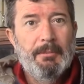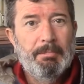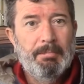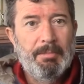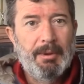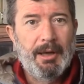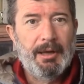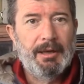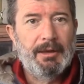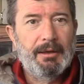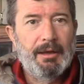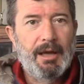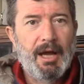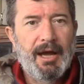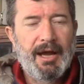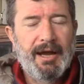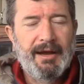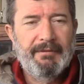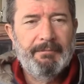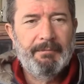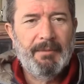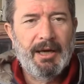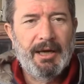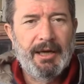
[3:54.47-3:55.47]
but I
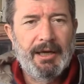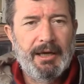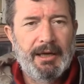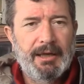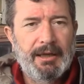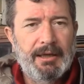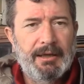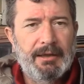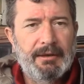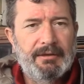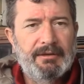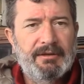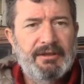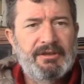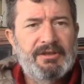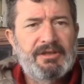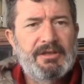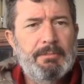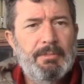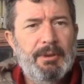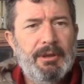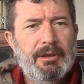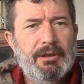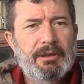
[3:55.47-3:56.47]
have my
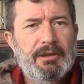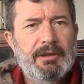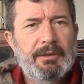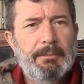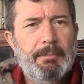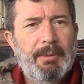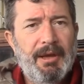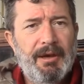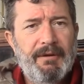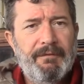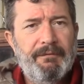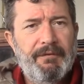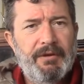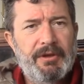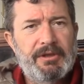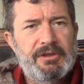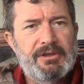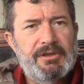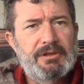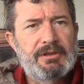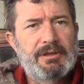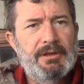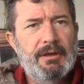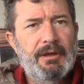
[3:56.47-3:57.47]
disability
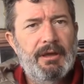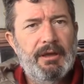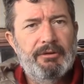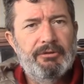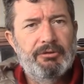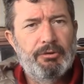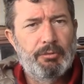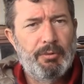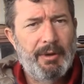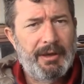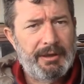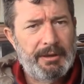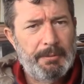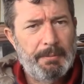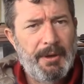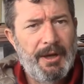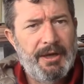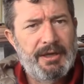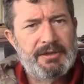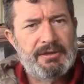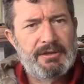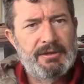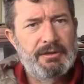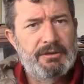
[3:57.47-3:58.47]
benefits direct
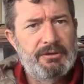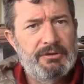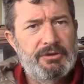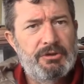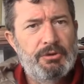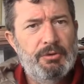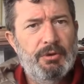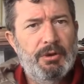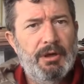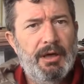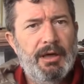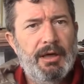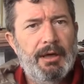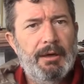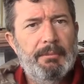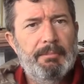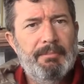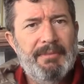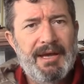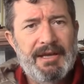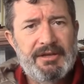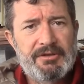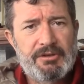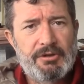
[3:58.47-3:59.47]
deposited to a
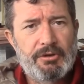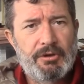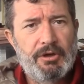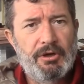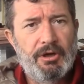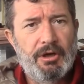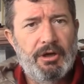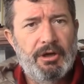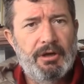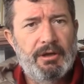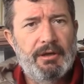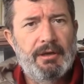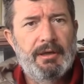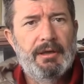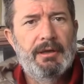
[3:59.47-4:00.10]
MasterCard